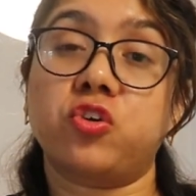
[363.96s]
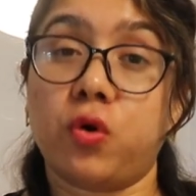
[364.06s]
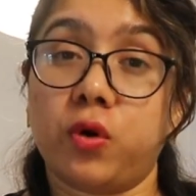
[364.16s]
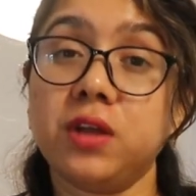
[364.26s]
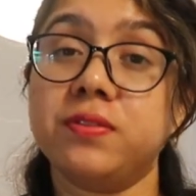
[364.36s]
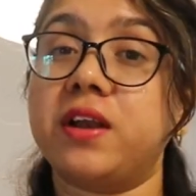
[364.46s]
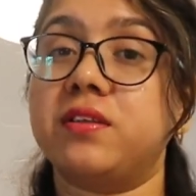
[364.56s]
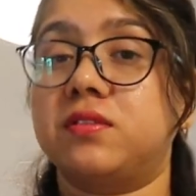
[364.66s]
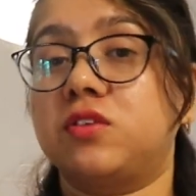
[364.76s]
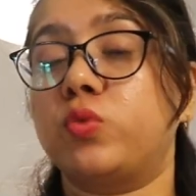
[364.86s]
krona, that
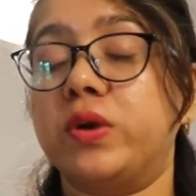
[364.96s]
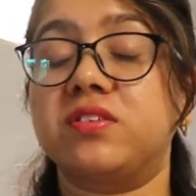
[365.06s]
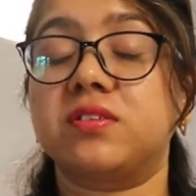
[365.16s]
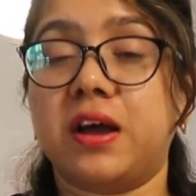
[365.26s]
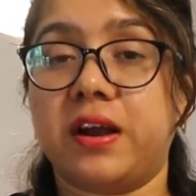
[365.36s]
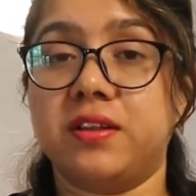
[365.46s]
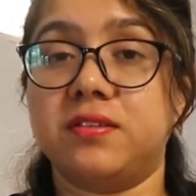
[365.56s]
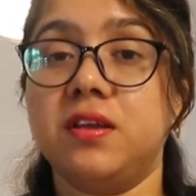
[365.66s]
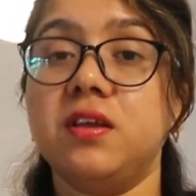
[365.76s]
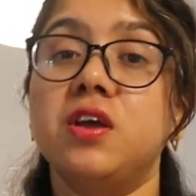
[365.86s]
is the Swedish
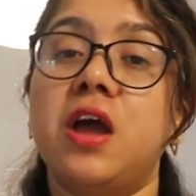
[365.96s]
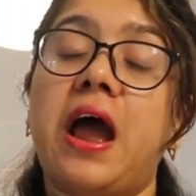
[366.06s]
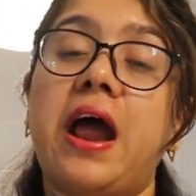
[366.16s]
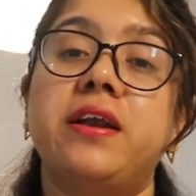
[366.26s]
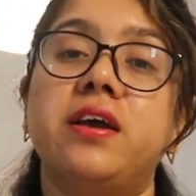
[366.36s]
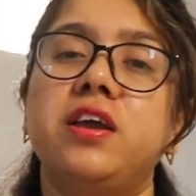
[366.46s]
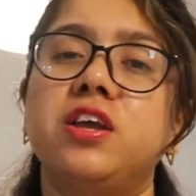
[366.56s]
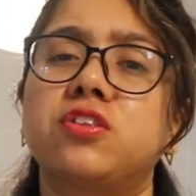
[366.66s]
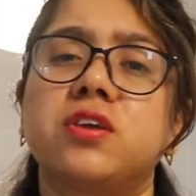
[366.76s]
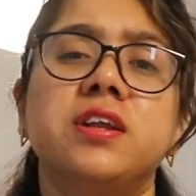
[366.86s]
currency, and
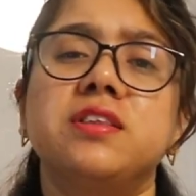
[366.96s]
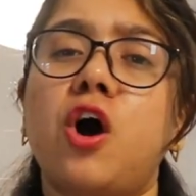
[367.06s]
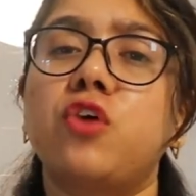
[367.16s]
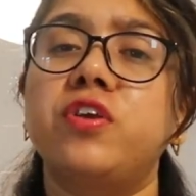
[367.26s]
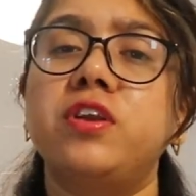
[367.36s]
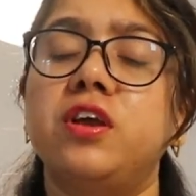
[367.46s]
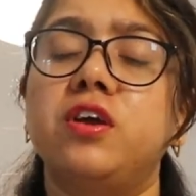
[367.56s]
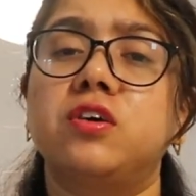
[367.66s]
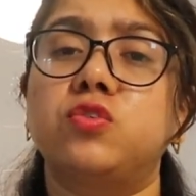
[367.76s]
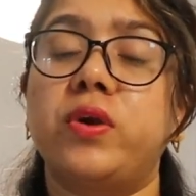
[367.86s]

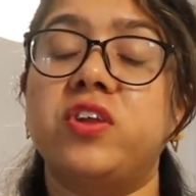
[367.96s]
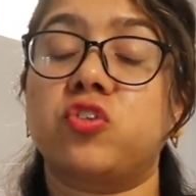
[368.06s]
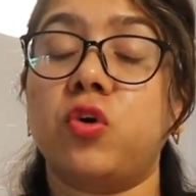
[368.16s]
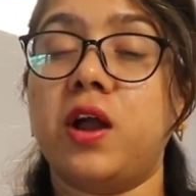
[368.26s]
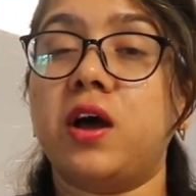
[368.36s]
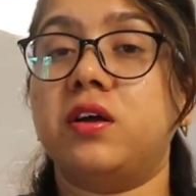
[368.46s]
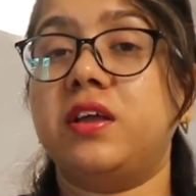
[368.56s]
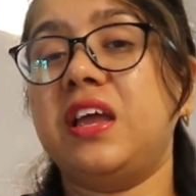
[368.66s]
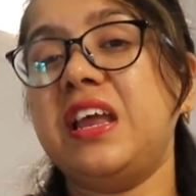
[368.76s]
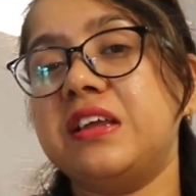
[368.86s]
13,000 Swedish krona,
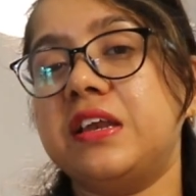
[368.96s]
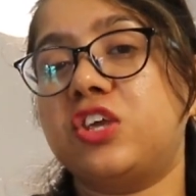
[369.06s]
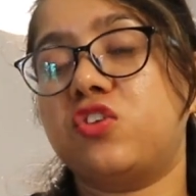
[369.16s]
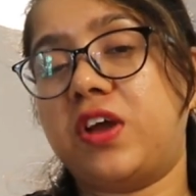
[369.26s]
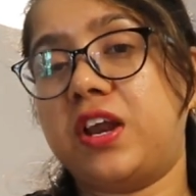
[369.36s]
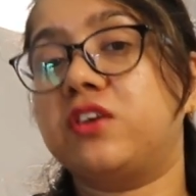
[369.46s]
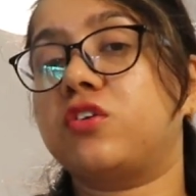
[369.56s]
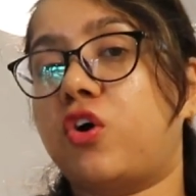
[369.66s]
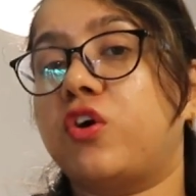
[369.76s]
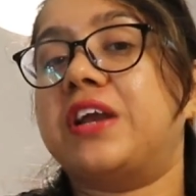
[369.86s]
Indian
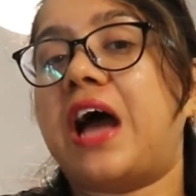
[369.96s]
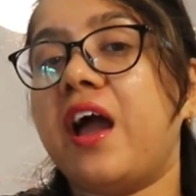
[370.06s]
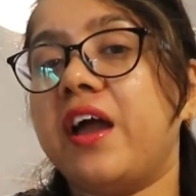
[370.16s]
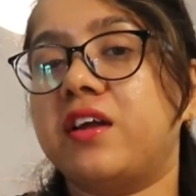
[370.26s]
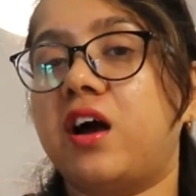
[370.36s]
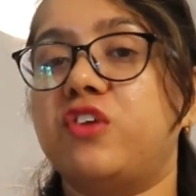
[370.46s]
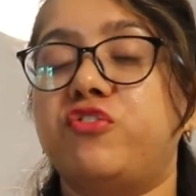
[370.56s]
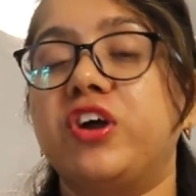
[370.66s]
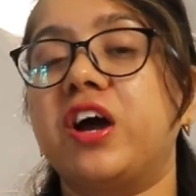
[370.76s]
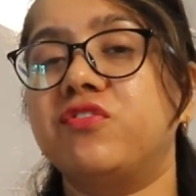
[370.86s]
equivalent, or in INR,
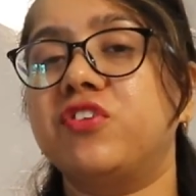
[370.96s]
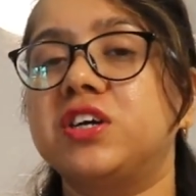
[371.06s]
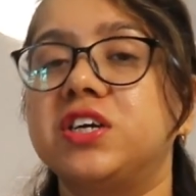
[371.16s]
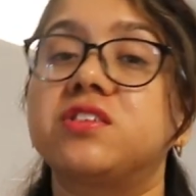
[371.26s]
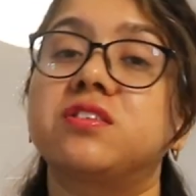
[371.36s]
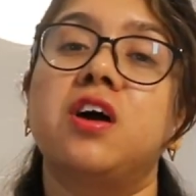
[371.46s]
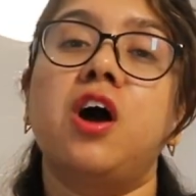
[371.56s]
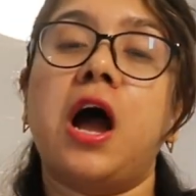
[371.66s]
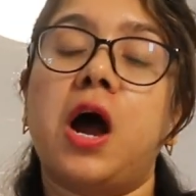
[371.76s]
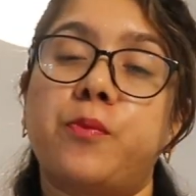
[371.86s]
if we convert, it's
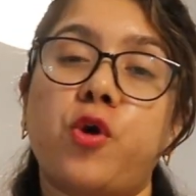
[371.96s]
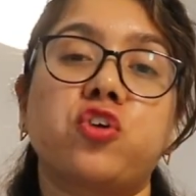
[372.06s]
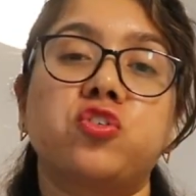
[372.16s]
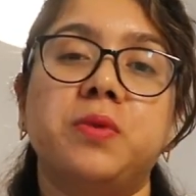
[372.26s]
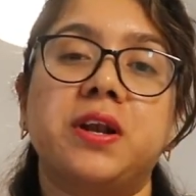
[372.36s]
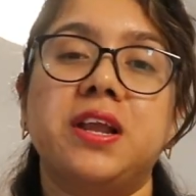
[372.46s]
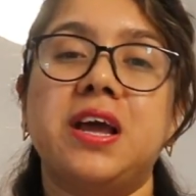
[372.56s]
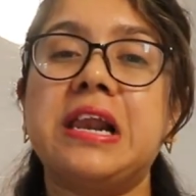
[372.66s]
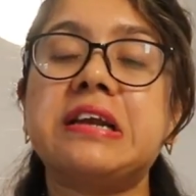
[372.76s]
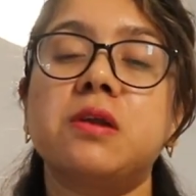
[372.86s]
approximately
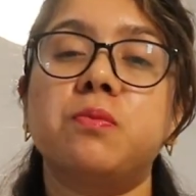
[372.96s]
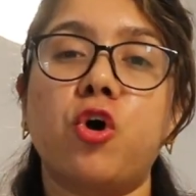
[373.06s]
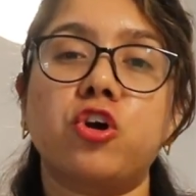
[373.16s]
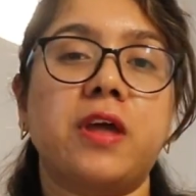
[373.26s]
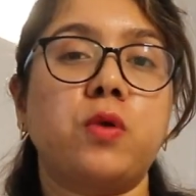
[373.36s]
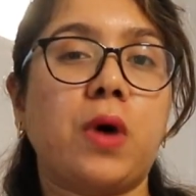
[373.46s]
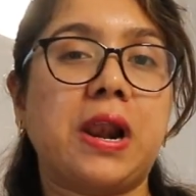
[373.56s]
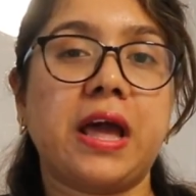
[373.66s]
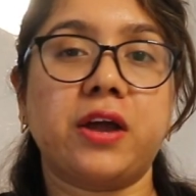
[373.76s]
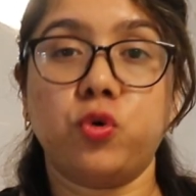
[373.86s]
a little more than
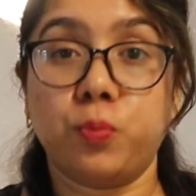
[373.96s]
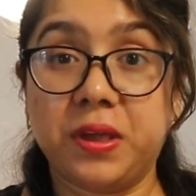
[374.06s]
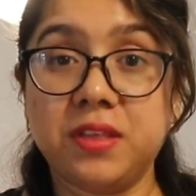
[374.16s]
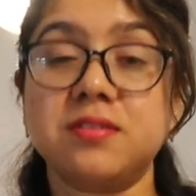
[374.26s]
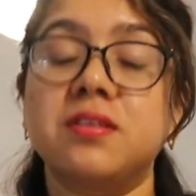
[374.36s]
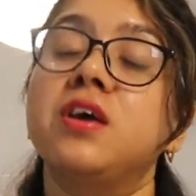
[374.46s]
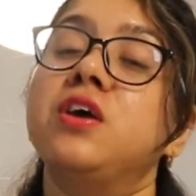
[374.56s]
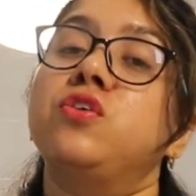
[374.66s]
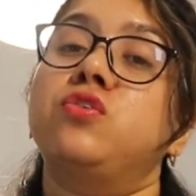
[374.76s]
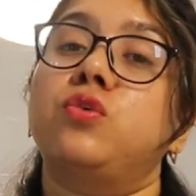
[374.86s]
1 lakh rupees.
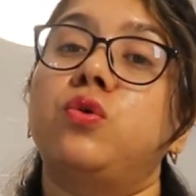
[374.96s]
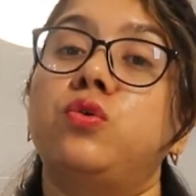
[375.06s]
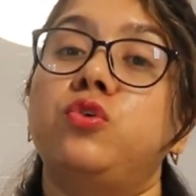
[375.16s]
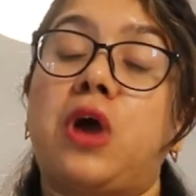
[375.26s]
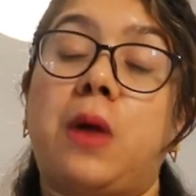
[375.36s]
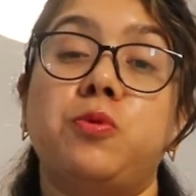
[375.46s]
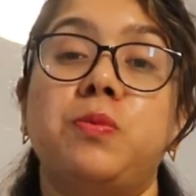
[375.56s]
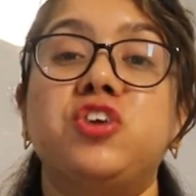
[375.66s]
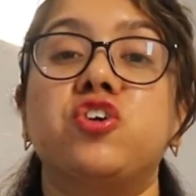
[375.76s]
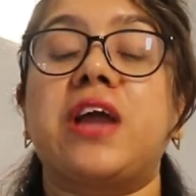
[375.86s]
So you have to
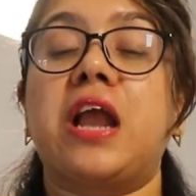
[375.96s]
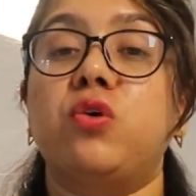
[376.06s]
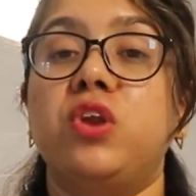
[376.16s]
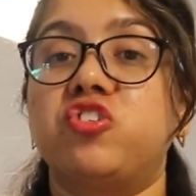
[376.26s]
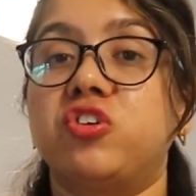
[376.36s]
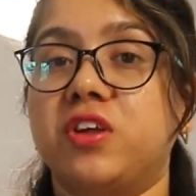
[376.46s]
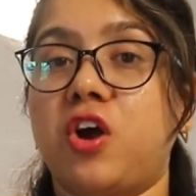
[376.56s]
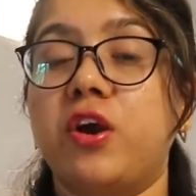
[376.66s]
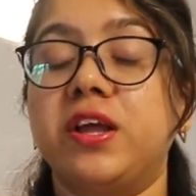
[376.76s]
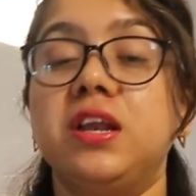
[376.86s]
make your calculations
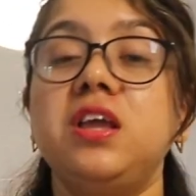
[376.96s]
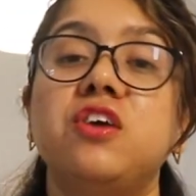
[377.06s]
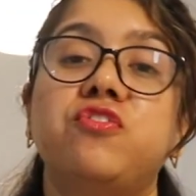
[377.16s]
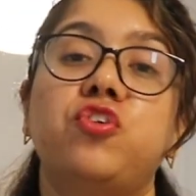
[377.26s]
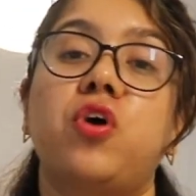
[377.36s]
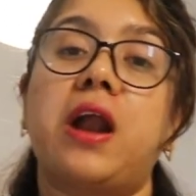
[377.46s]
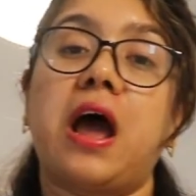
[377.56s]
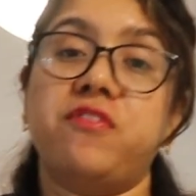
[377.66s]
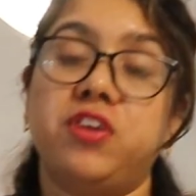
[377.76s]
accordingly. If you are